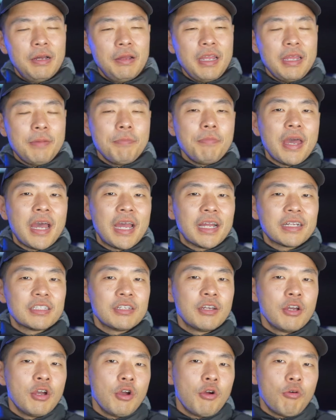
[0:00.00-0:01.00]
impact
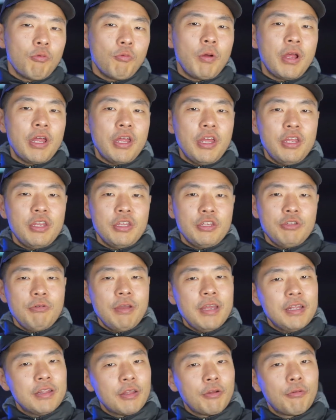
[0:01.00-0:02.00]
when you
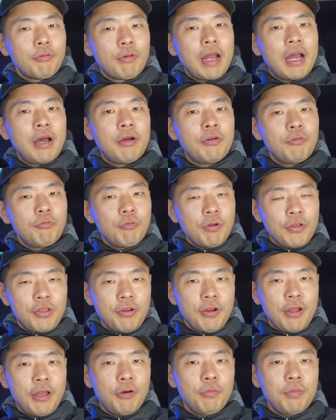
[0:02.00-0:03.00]
hit the ground with
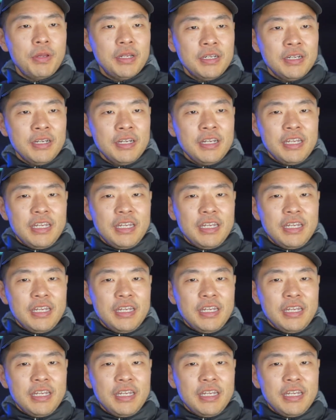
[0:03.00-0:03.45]
your helmet.